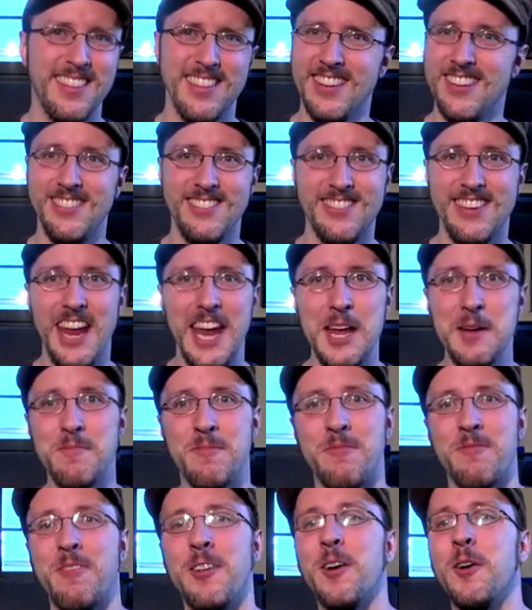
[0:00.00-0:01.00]
these
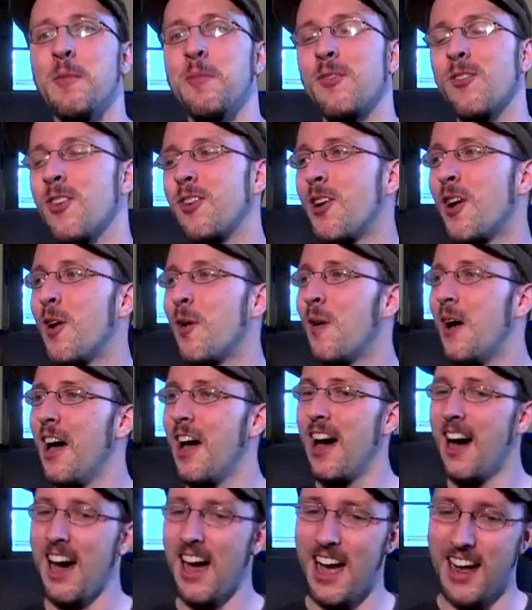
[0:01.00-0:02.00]
damn films, you know?
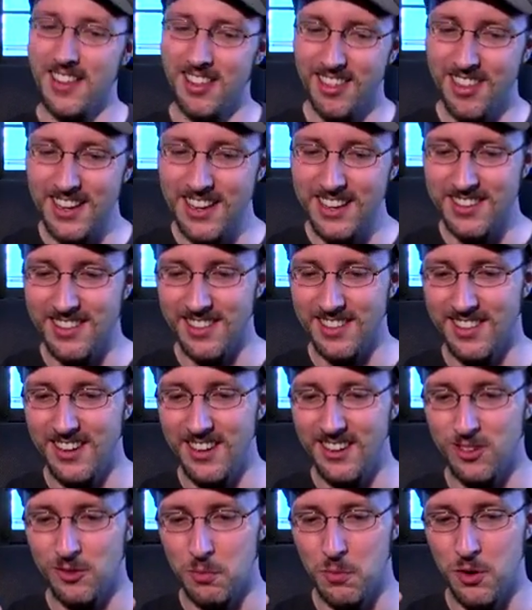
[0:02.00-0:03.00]
I think
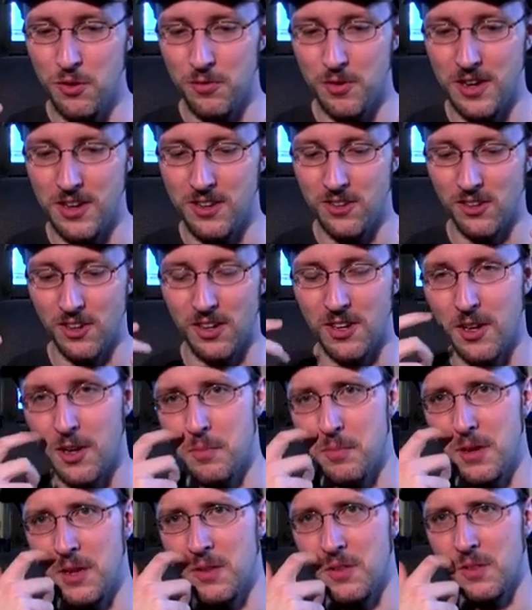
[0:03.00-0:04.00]
these movies are
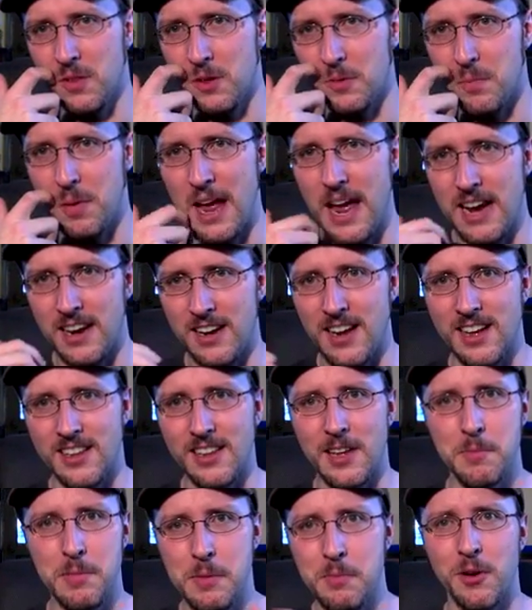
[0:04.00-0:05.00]
gonna be looked back
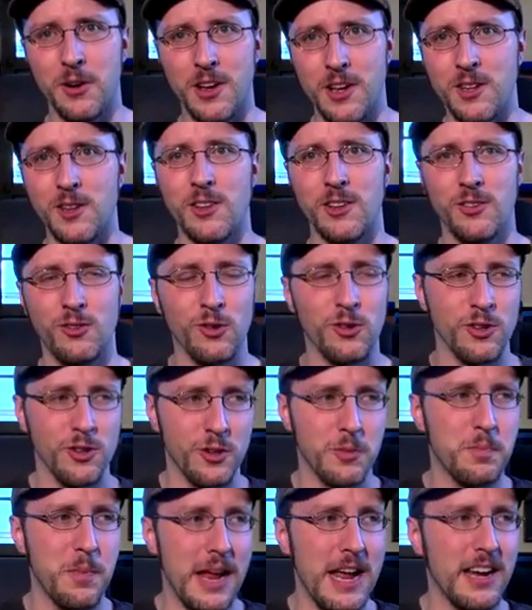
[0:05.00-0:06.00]
on, like, people are gonna
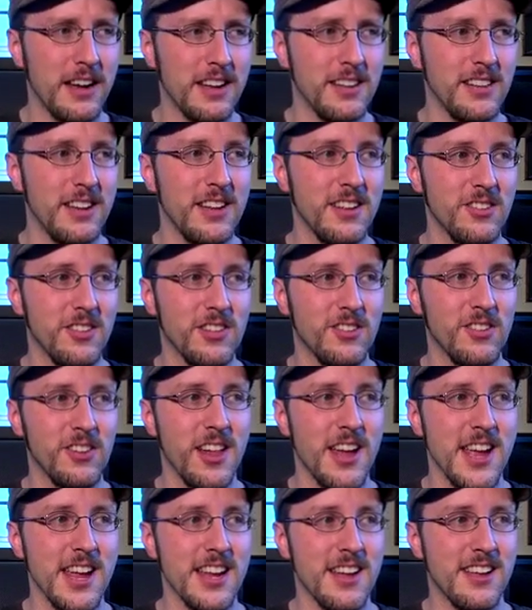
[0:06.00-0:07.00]
look back on these as,
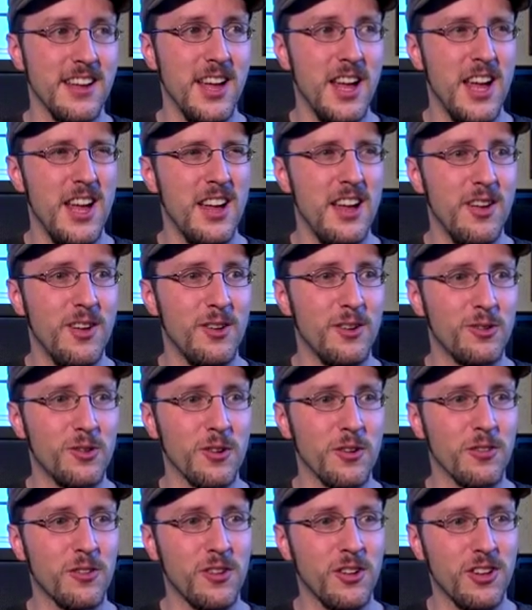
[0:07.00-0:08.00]
like,
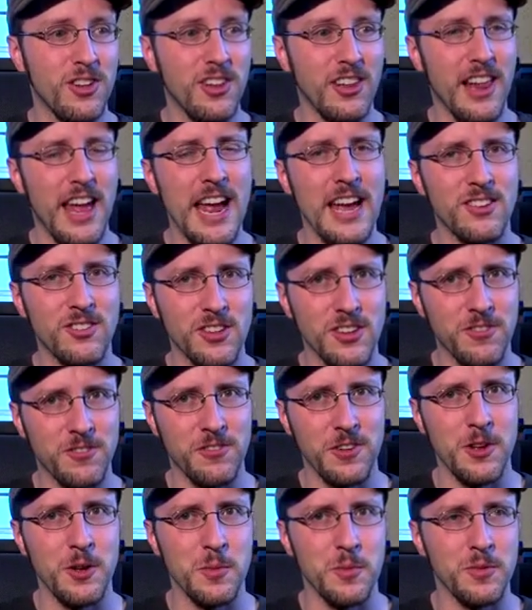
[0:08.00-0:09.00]
sort of classic
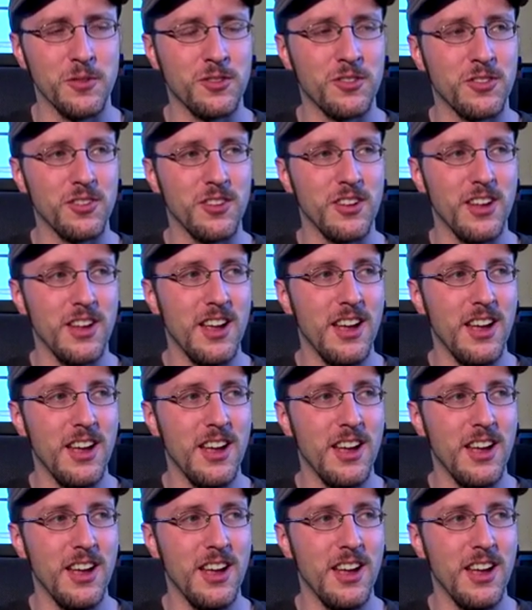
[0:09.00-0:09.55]
films,